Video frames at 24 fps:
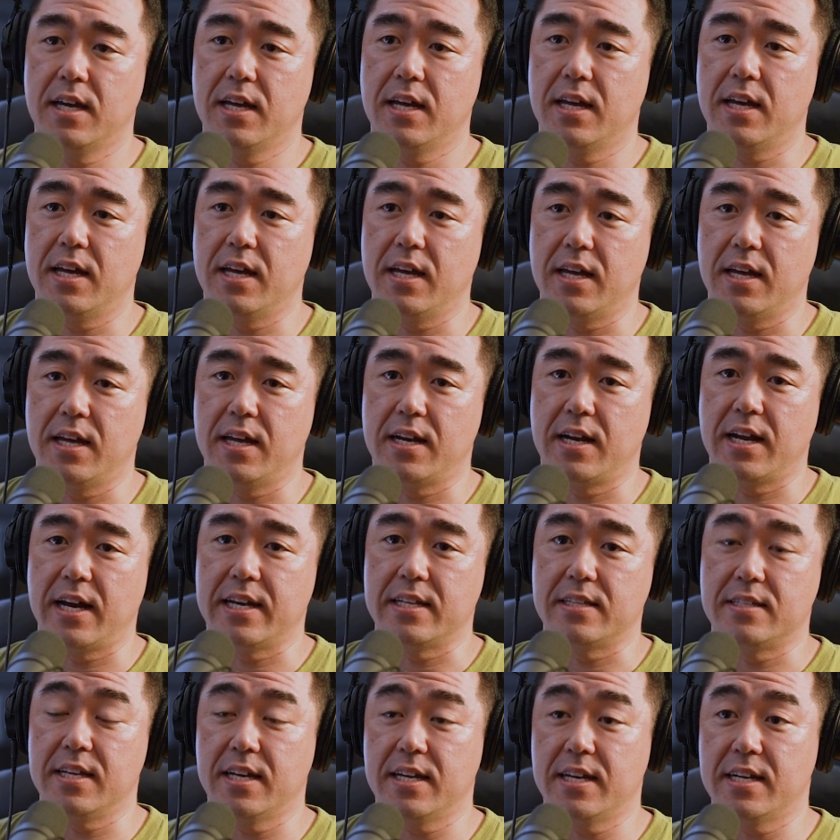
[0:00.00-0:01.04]
And I
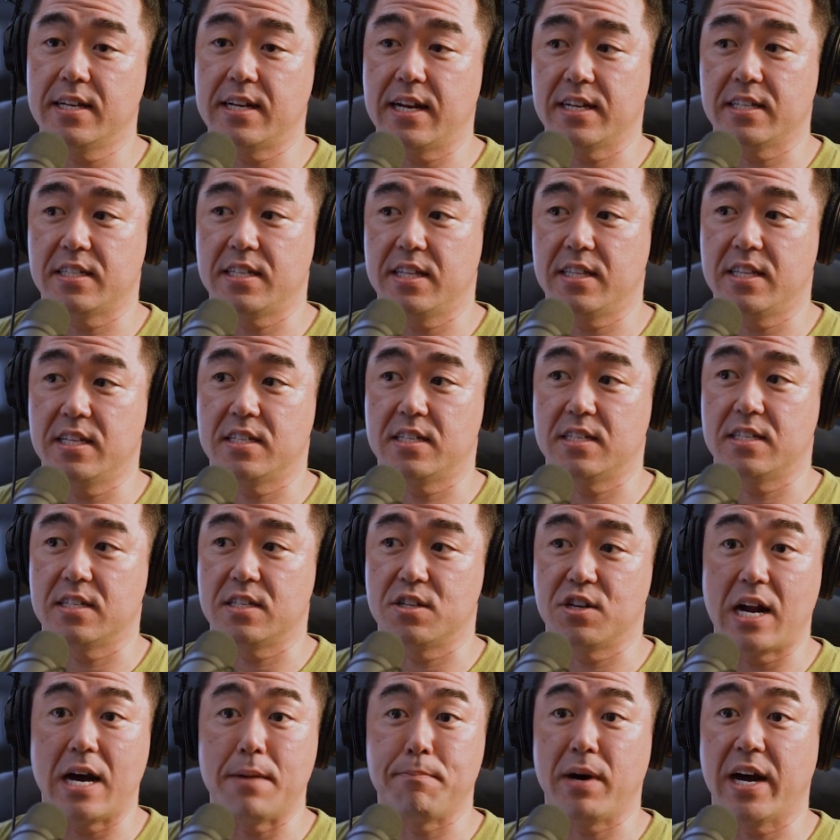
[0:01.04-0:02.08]
did it and I said, This is,
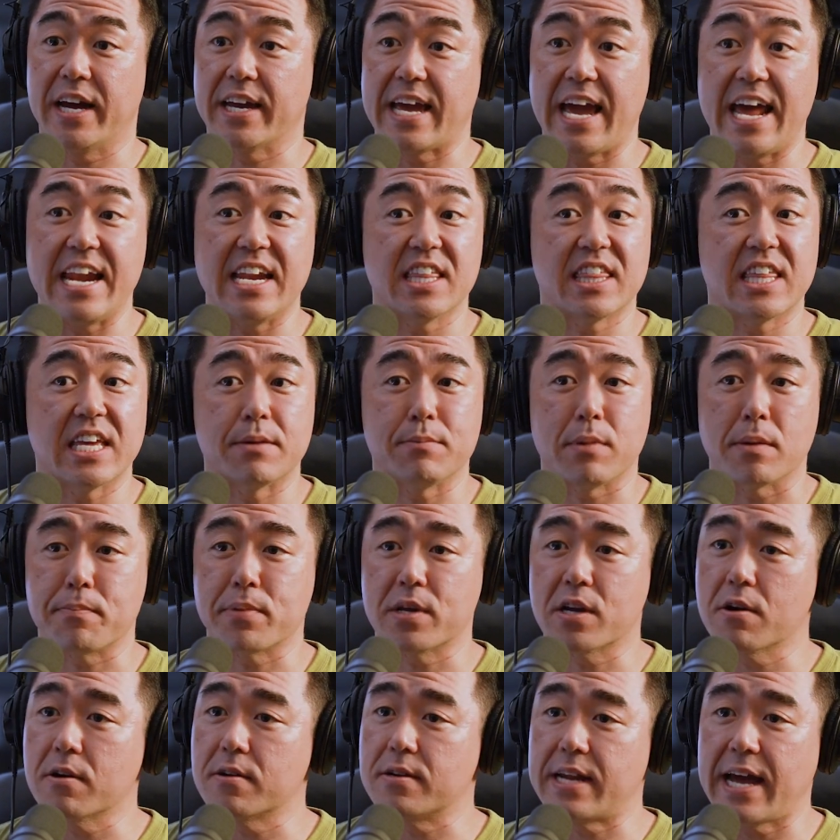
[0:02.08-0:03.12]
you're not buying anything but
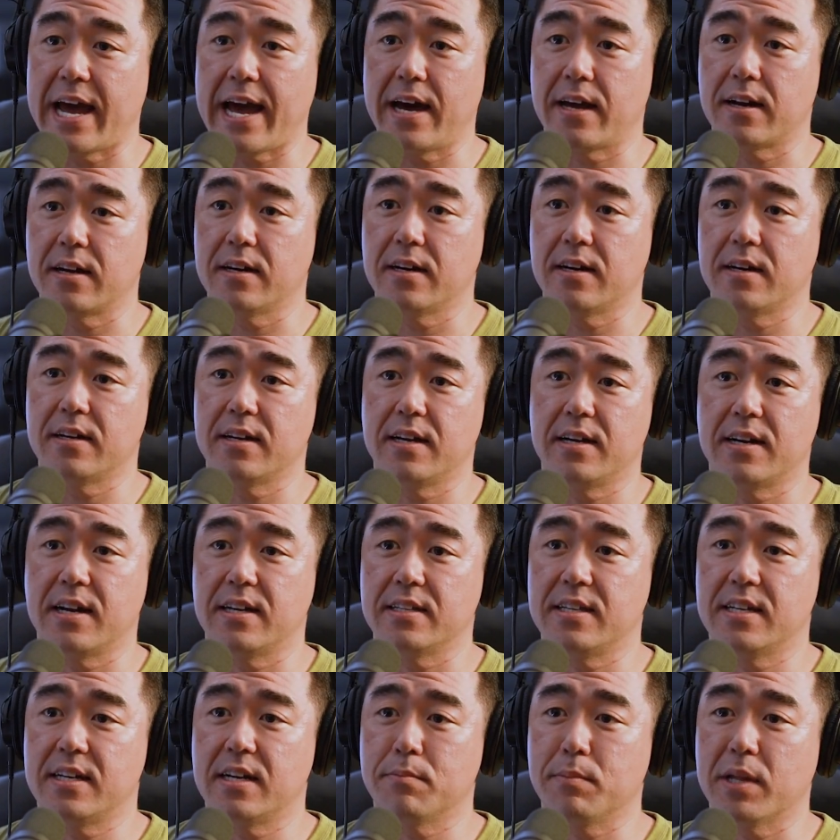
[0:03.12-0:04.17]
pure data. And I
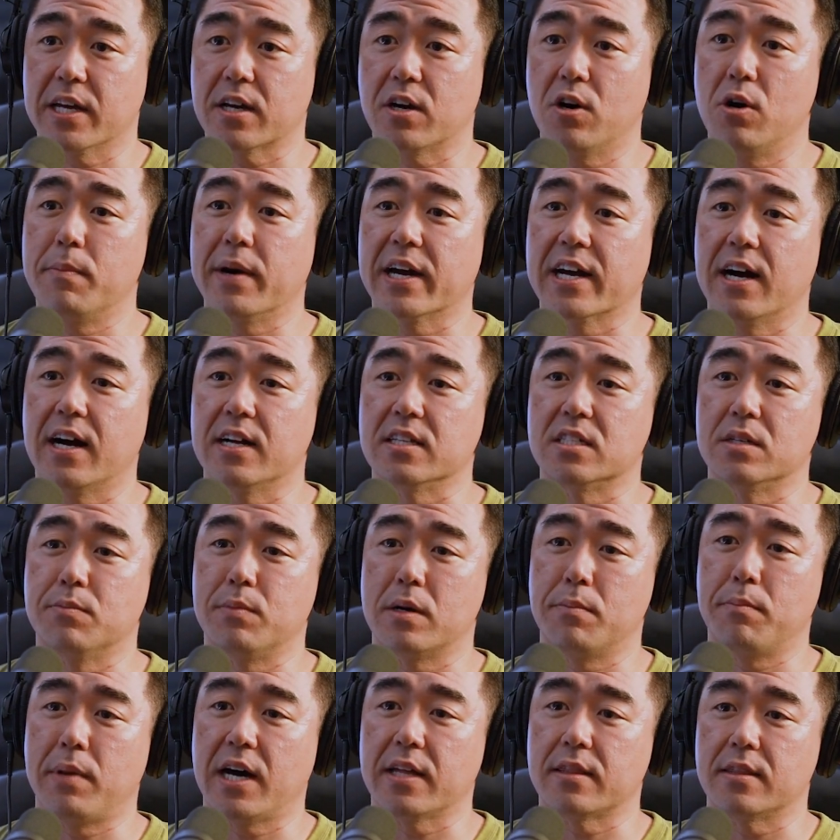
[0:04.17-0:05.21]
did it. I'm like, Oh my God, someone
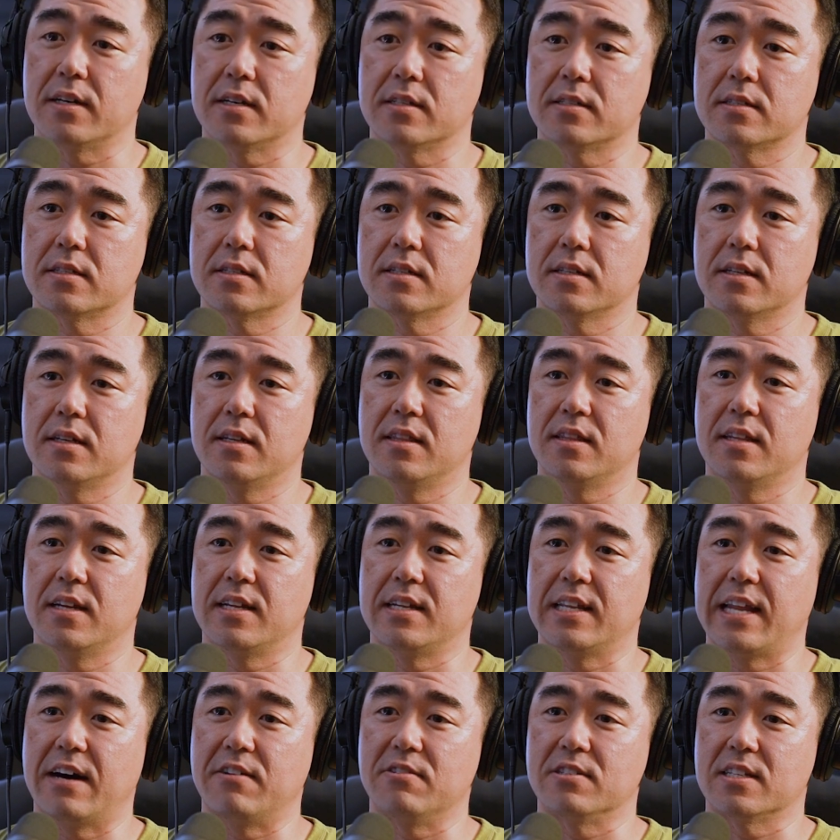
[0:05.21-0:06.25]
bought this. And then
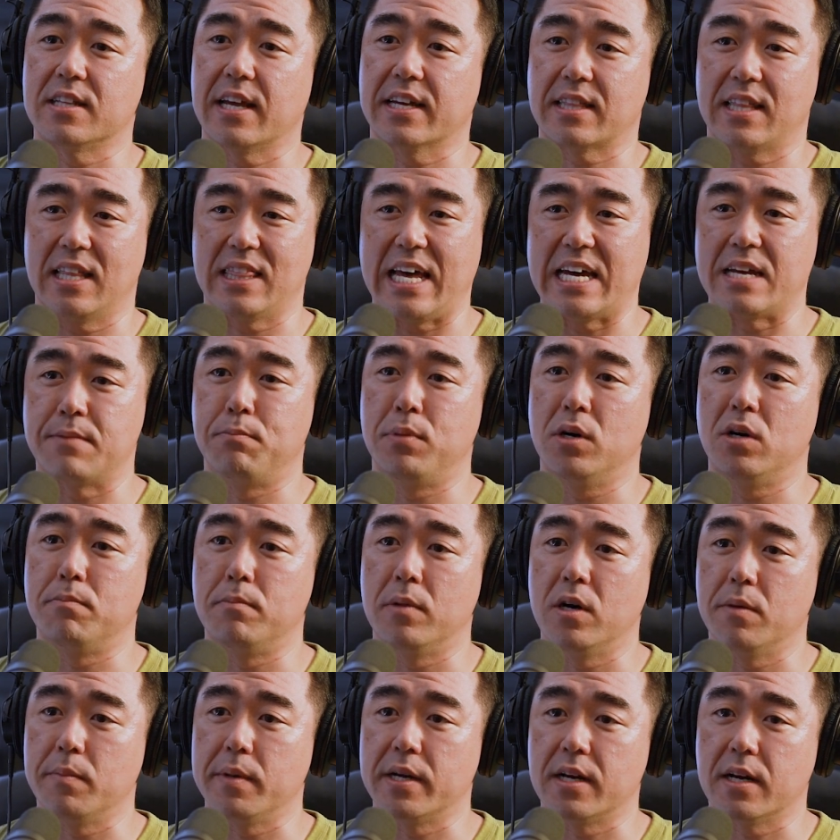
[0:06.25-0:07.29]
that was like the light bulb
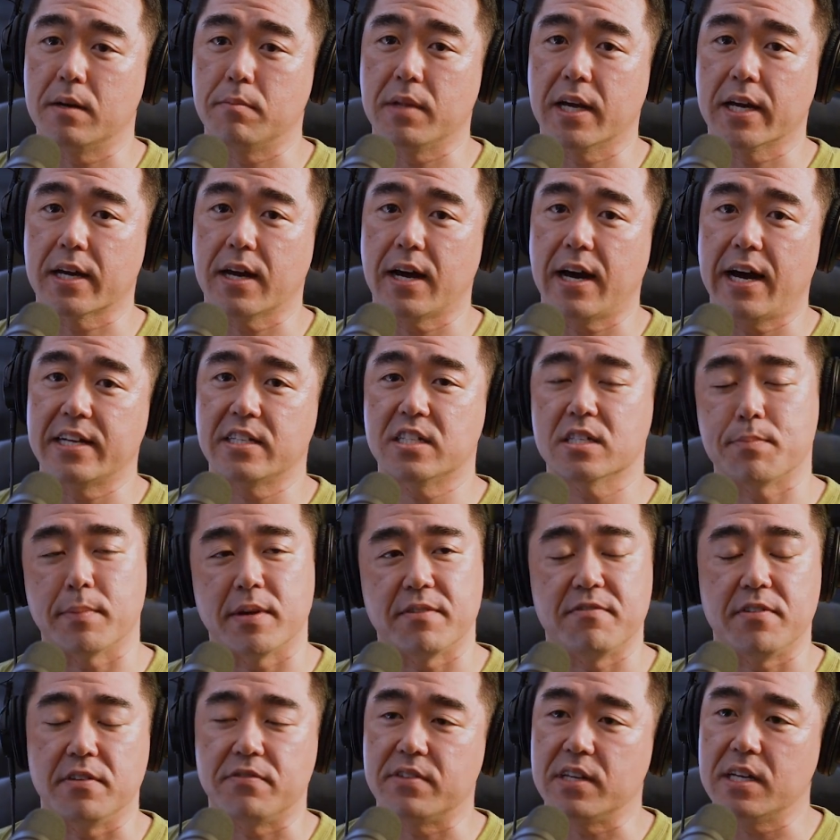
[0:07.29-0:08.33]
moment. Mm. Like, hmm. I just made
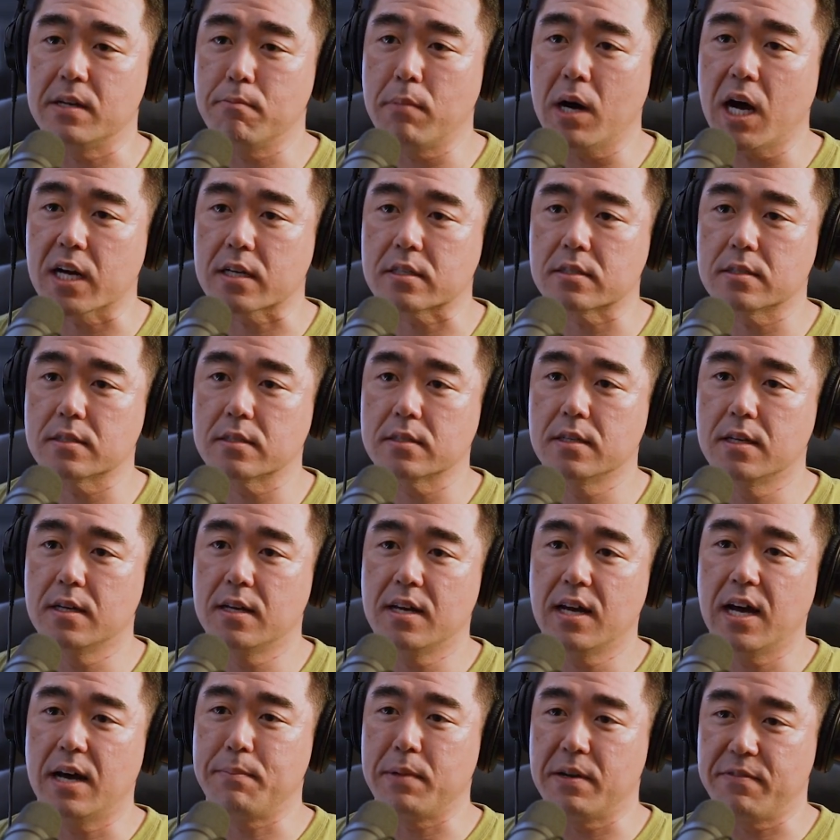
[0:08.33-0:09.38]
15 bucks.
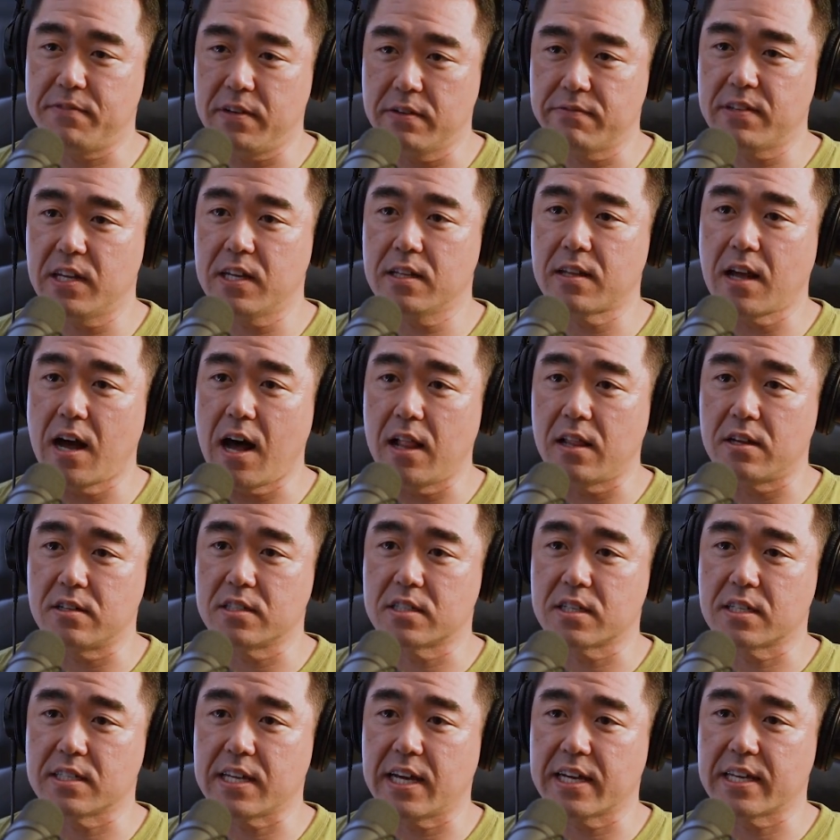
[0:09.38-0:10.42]
I made $15
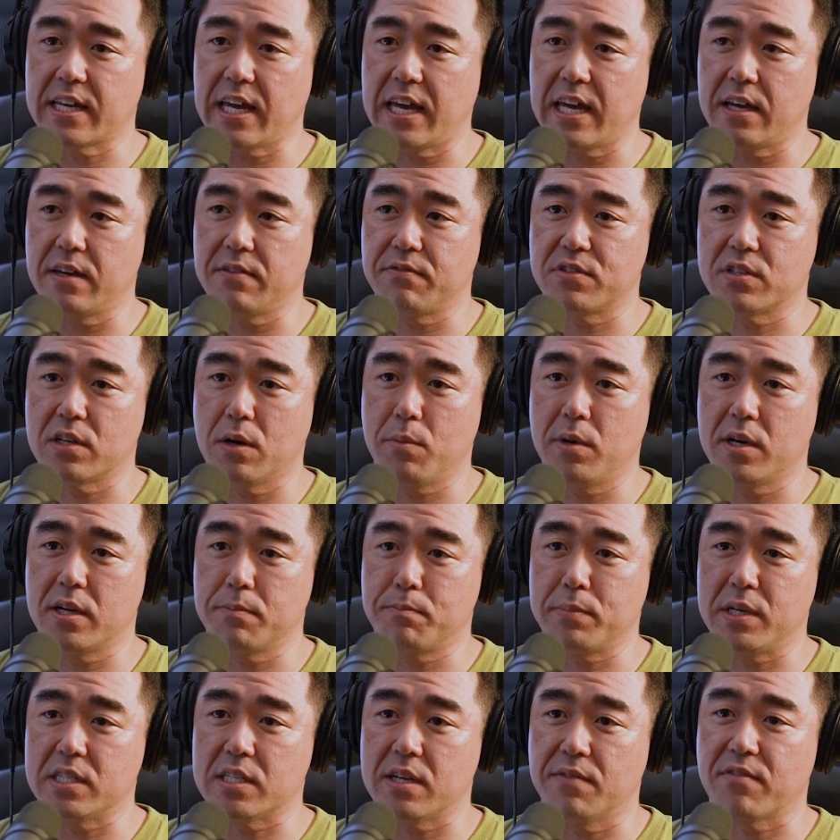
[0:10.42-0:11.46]
because I gave someone a
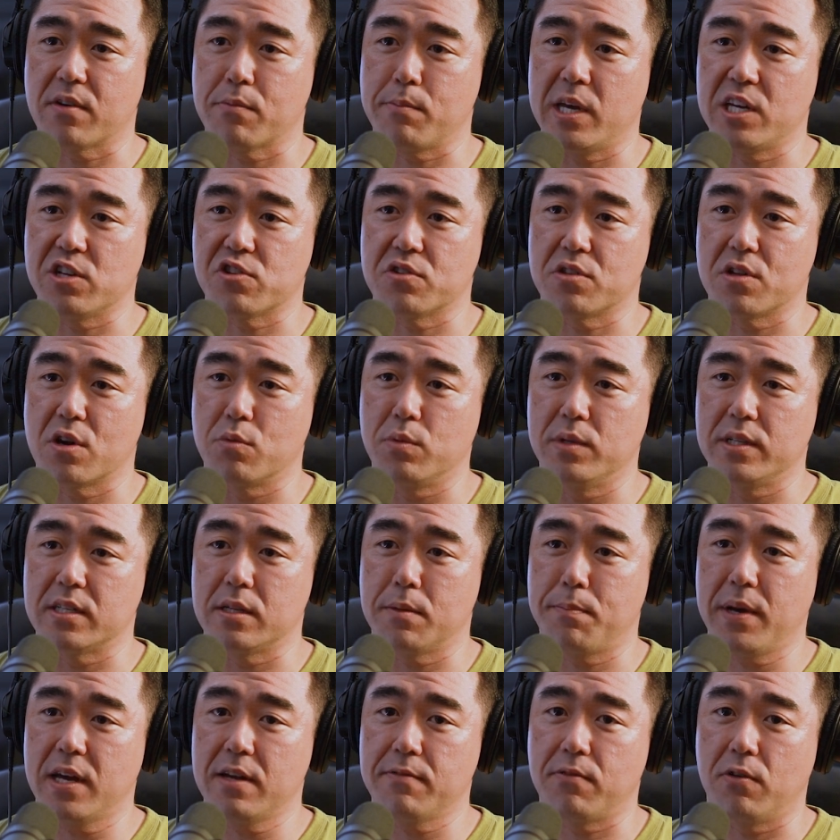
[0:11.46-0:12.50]
piece of information they're willing to
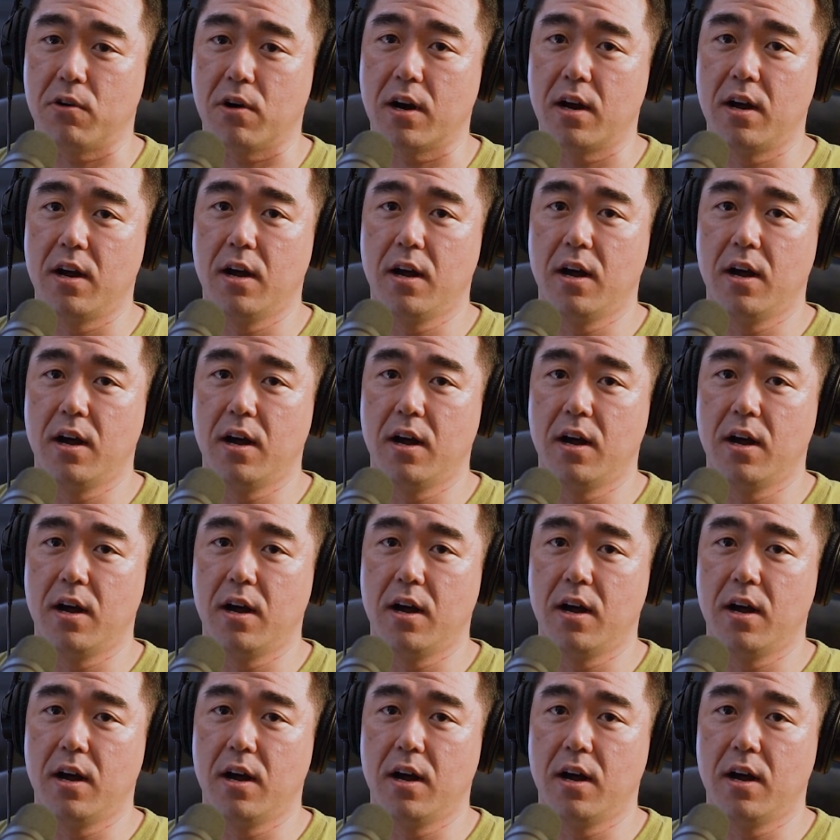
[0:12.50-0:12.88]
pay for.